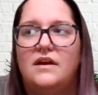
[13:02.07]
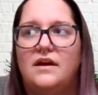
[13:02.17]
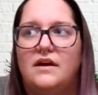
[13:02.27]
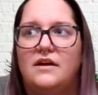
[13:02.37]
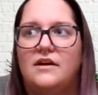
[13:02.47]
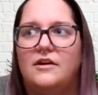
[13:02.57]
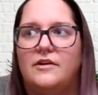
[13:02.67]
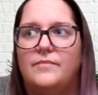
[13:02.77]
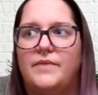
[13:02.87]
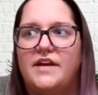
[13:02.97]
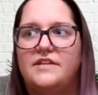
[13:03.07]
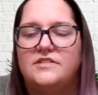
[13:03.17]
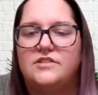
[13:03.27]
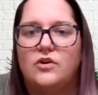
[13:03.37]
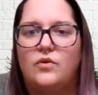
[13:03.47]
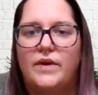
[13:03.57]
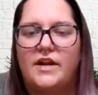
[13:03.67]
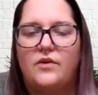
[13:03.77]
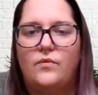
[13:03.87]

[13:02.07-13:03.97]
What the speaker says: And so when I